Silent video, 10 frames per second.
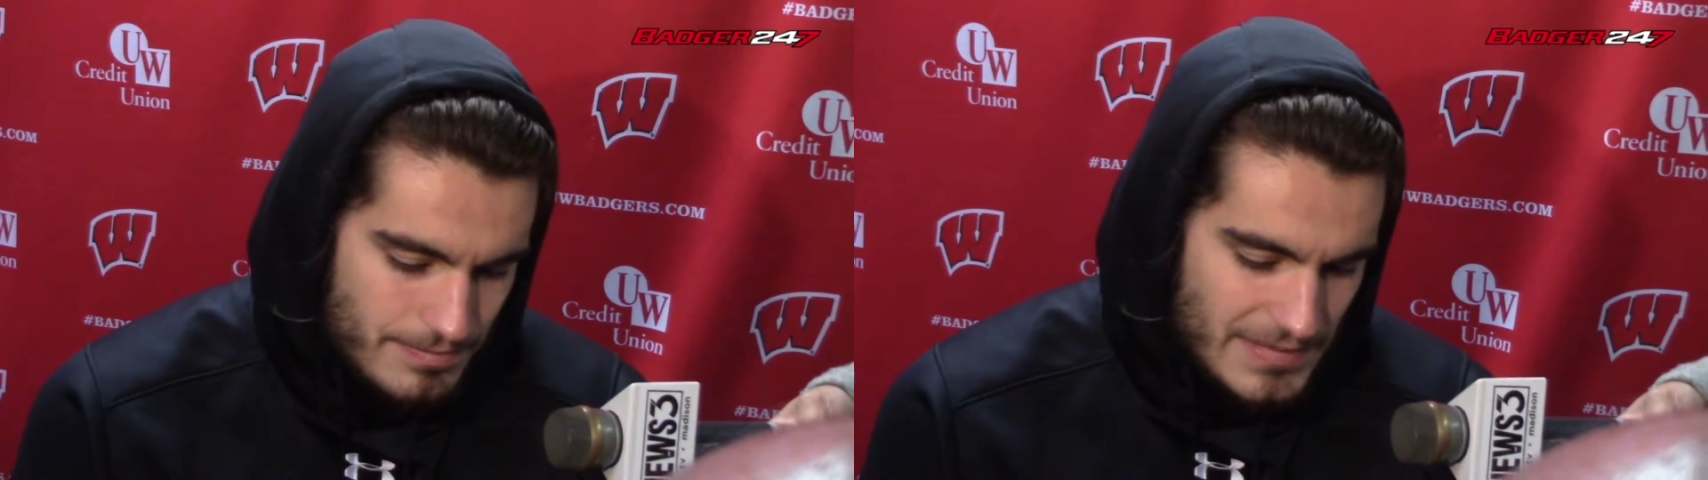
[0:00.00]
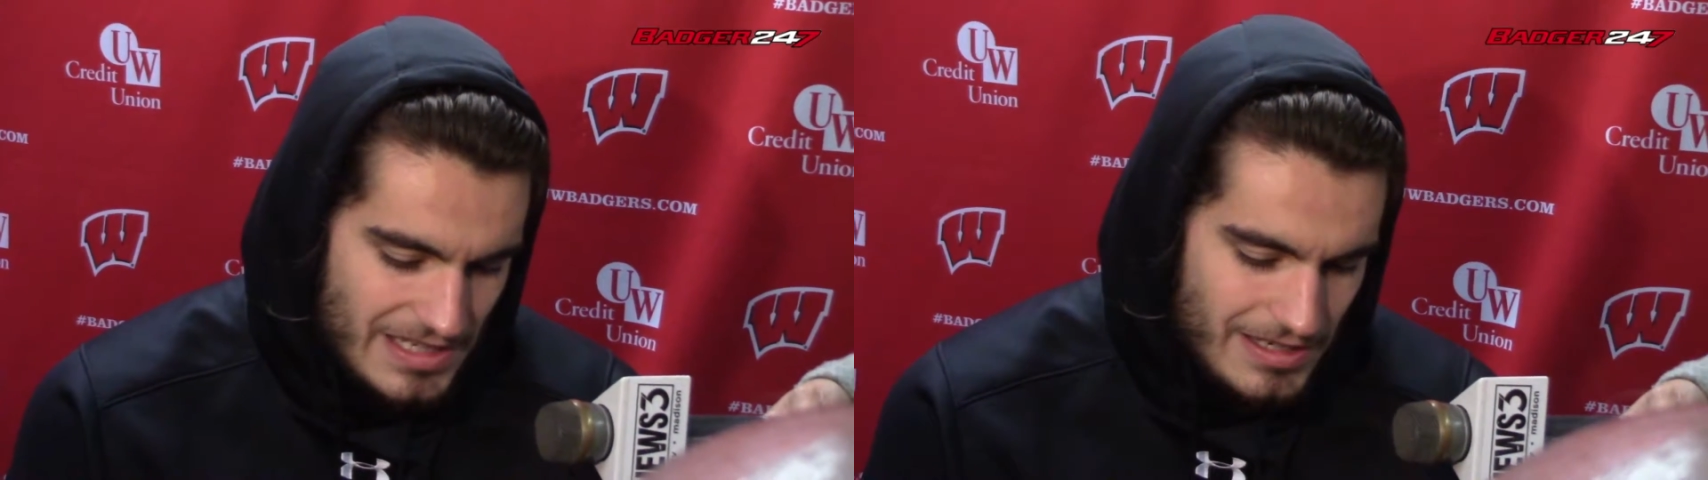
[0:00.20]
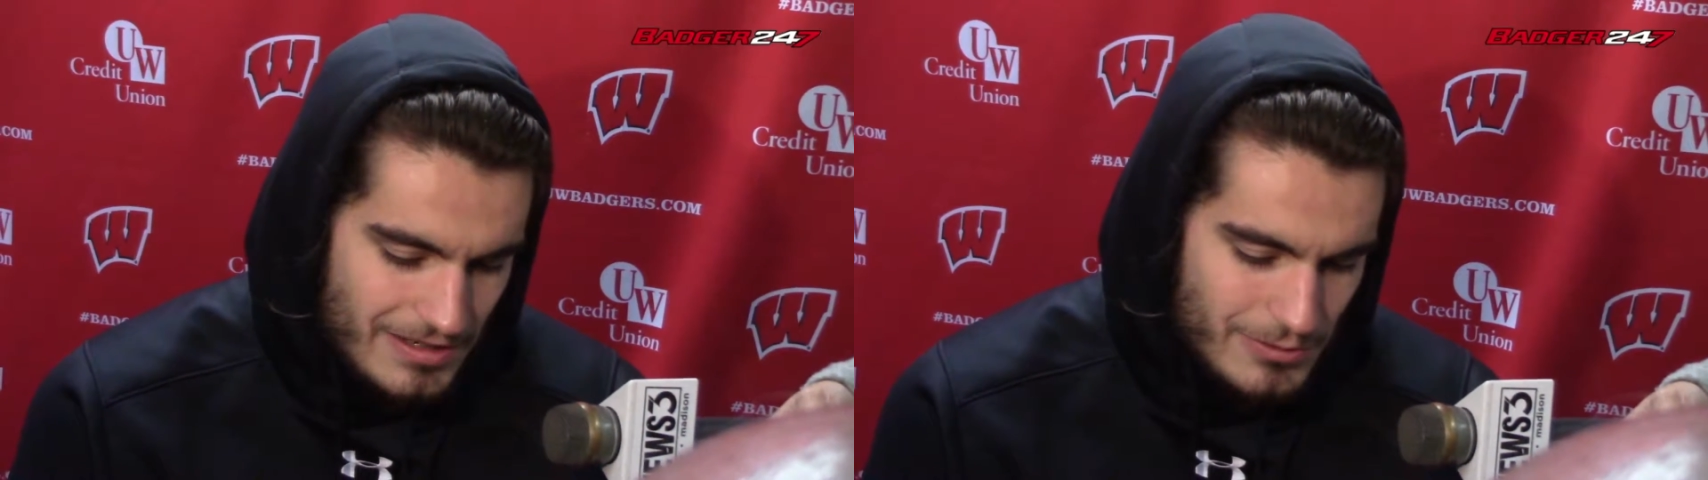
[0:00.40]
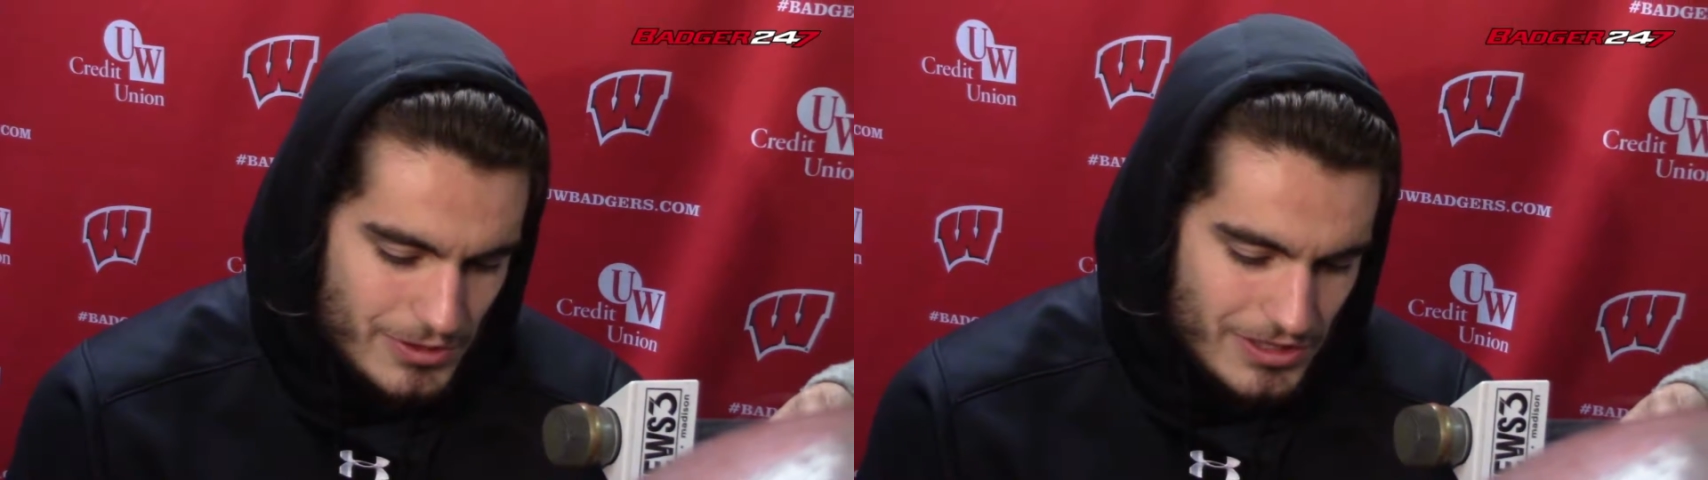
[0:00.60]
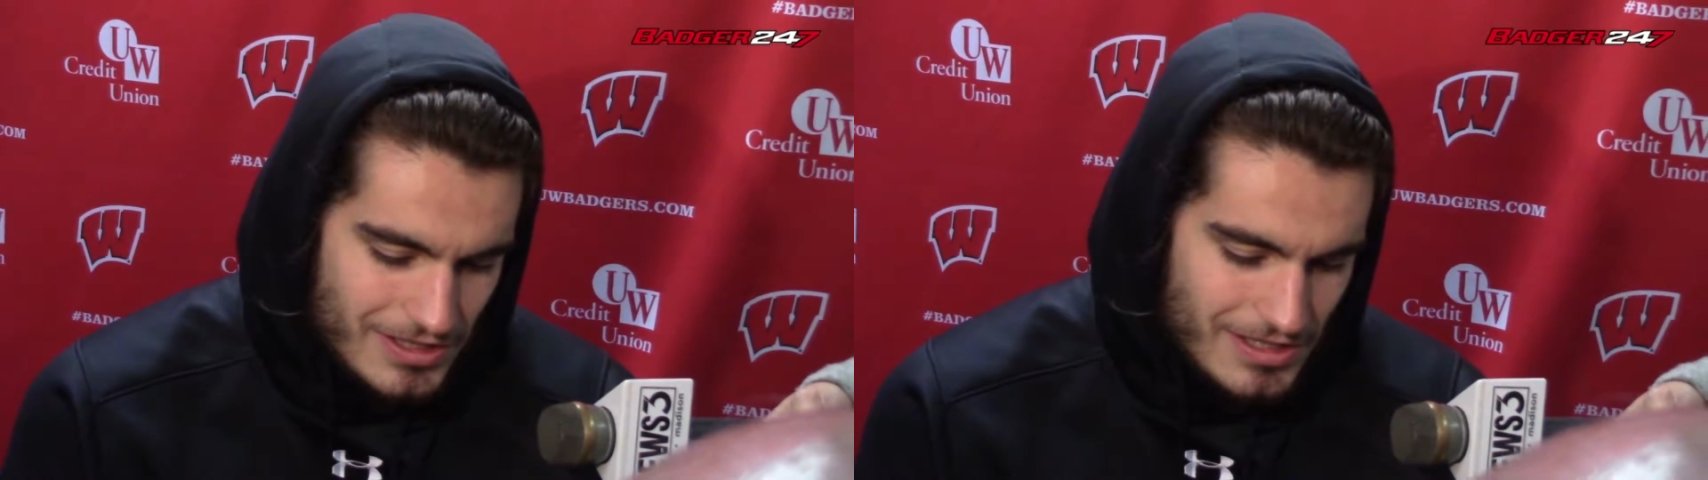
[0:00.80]
It
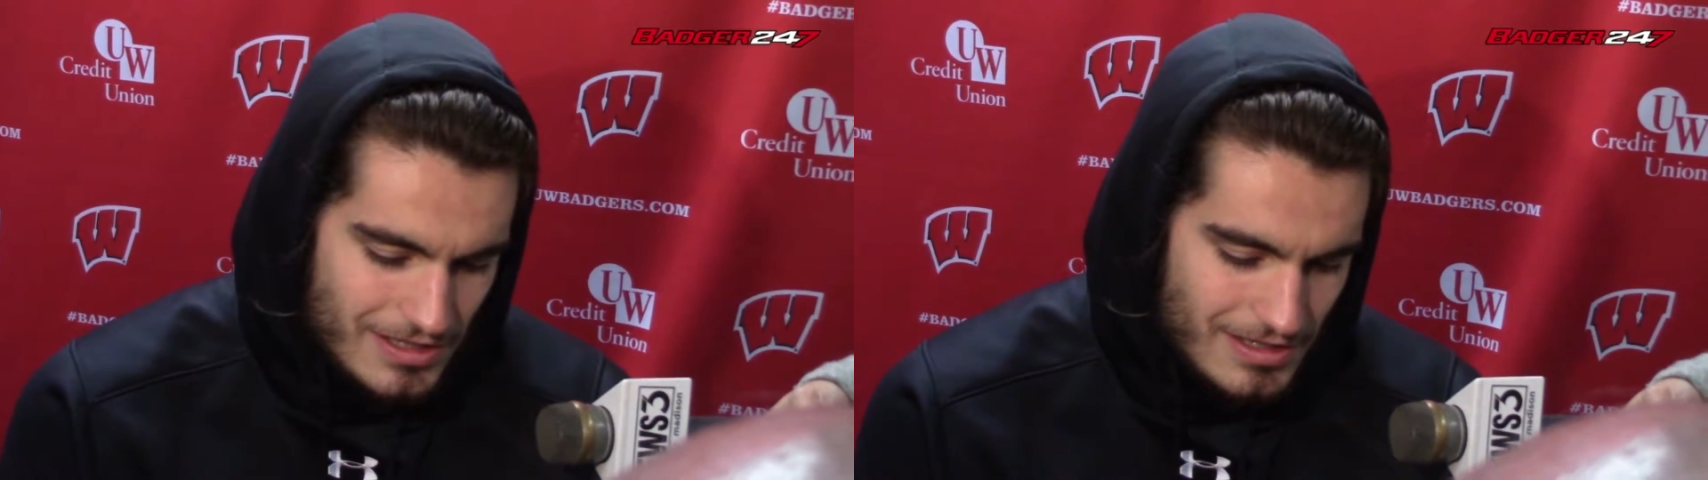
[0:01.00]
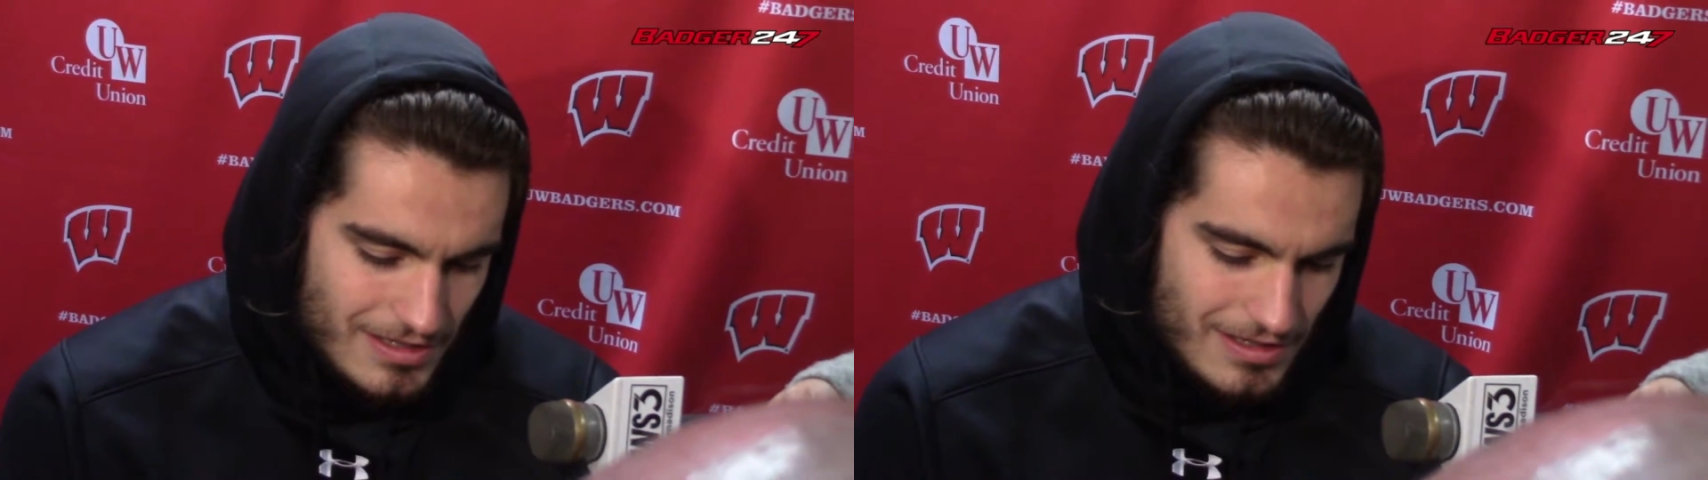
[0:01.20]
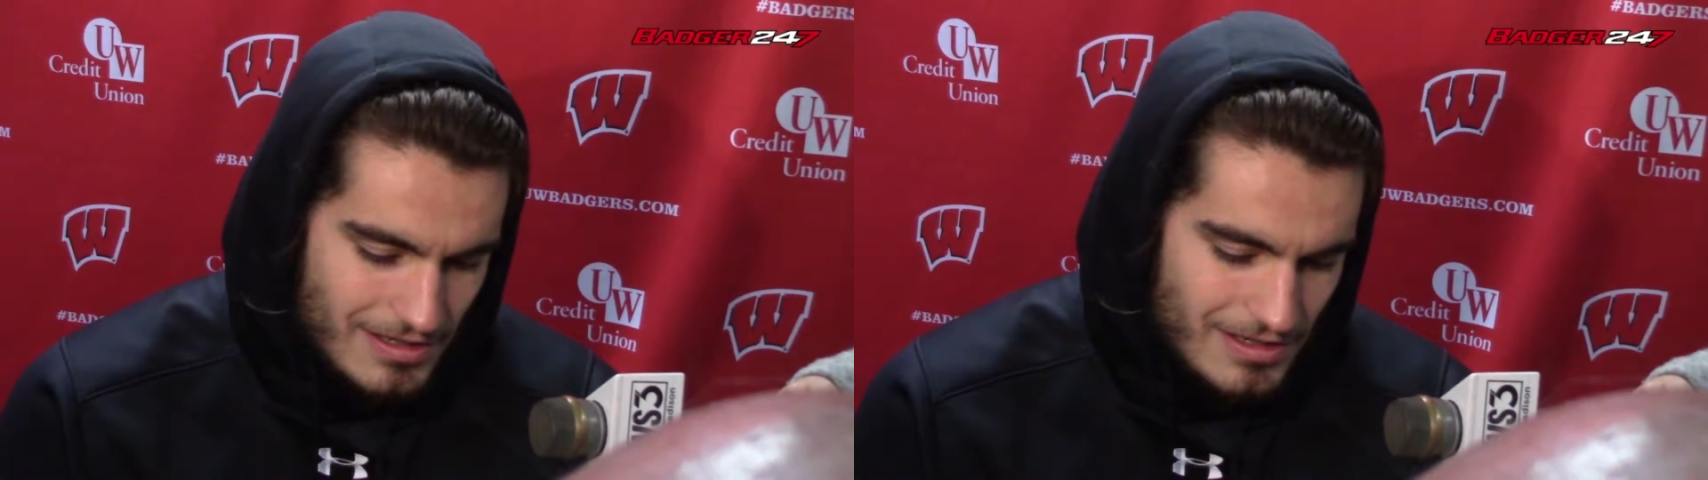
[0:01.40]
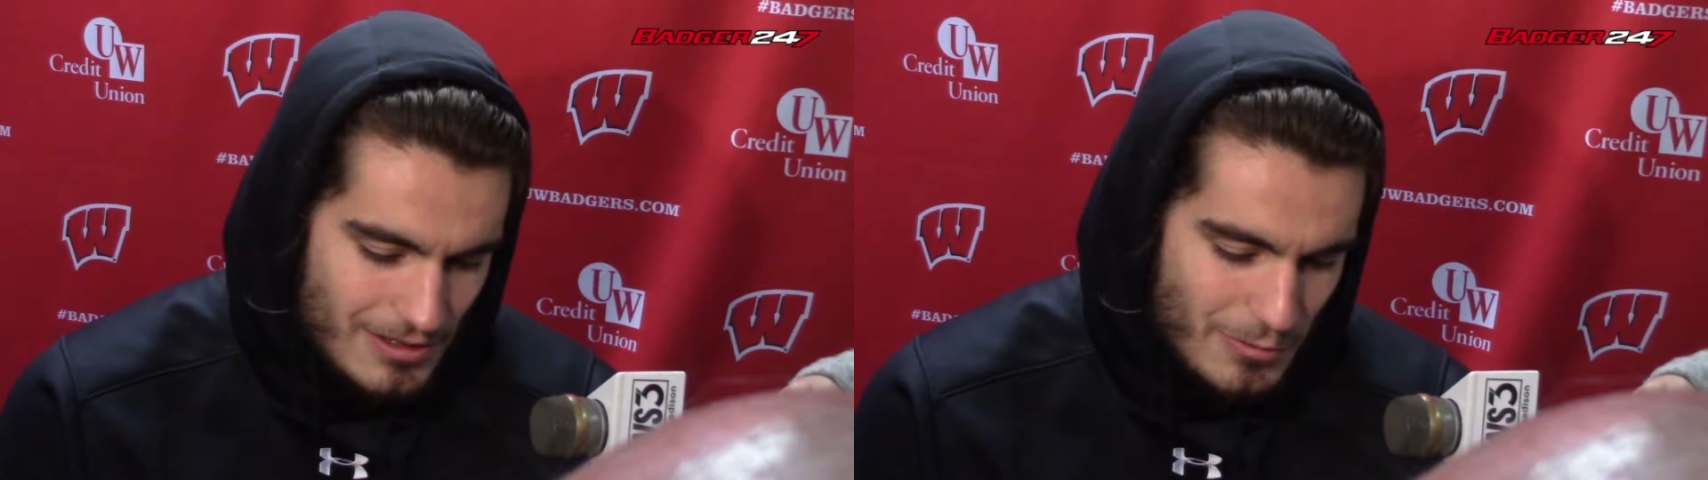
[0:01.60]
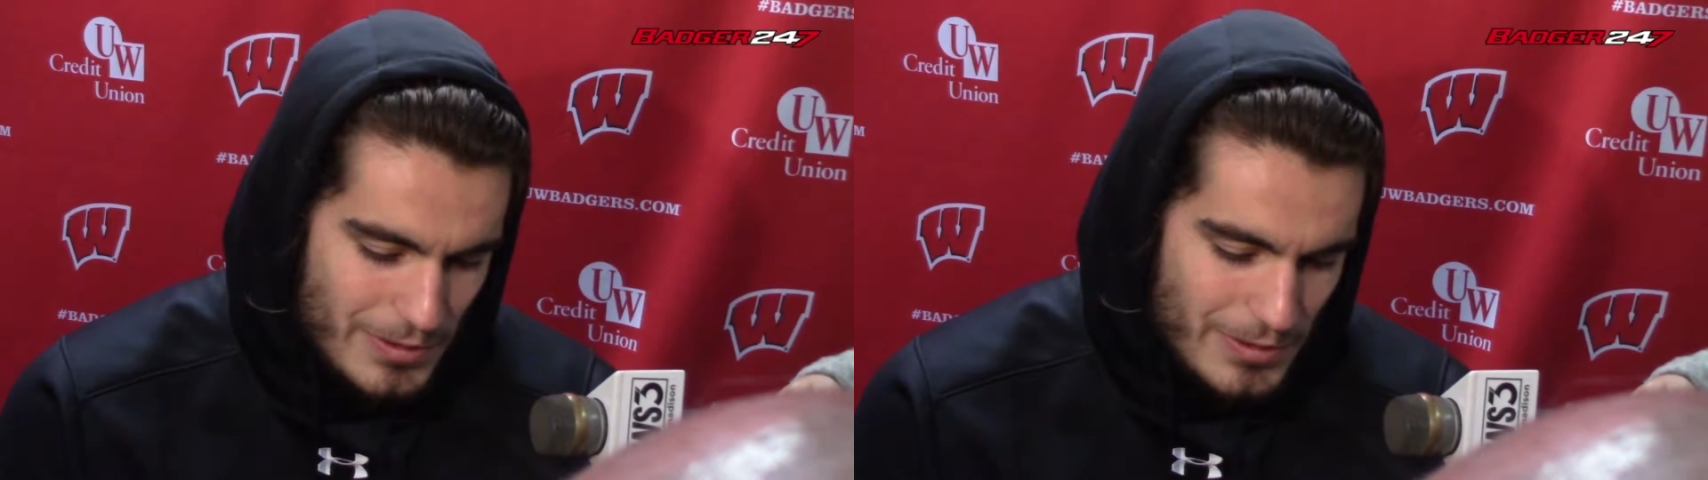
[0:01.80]
was just a